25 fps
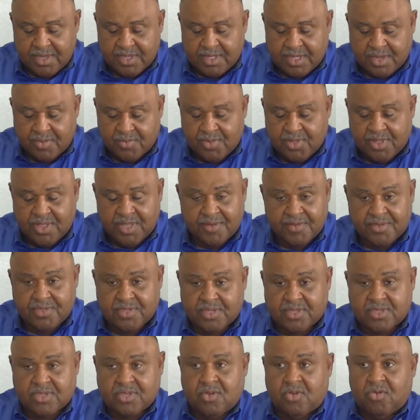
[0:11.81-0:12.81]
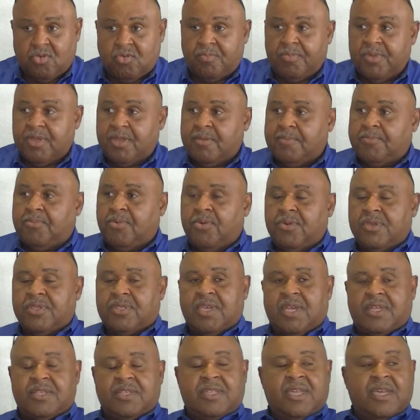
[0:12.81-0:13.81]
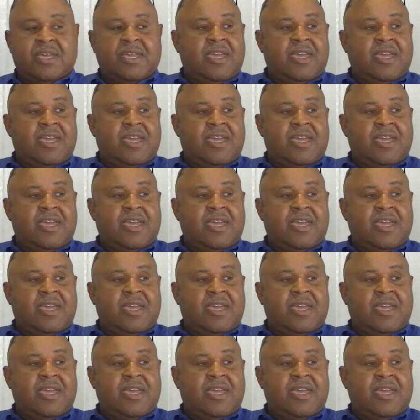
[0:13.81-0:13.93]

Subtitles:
we left so many points out there.